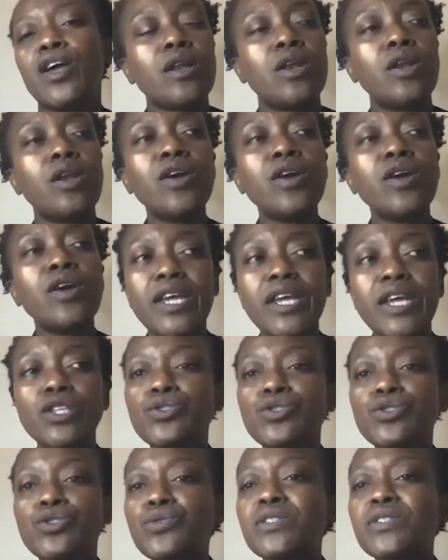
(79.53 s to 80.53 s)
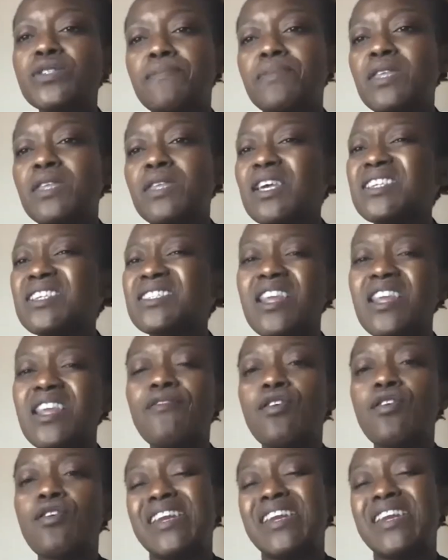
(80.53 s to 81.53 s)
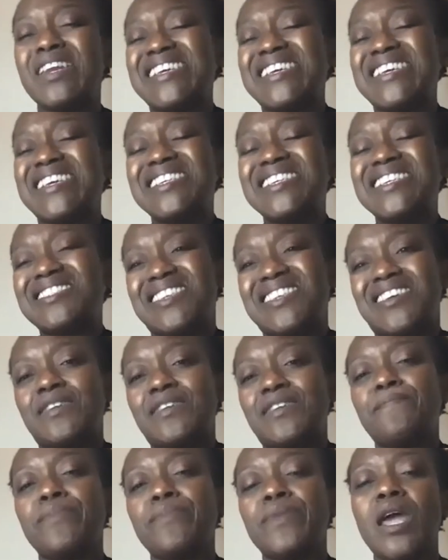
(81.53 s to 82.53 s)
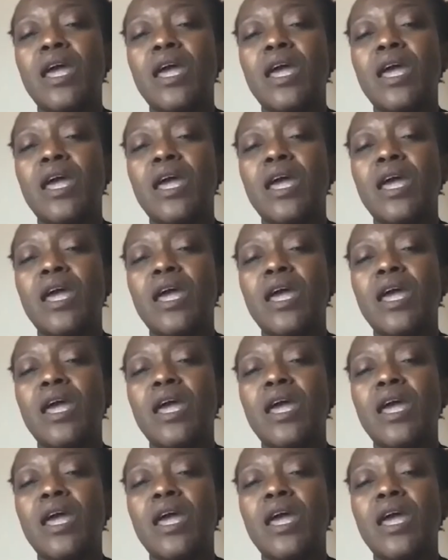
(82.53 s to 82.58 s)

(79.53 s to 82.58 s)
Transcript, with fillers: Learning to do something is never really easy.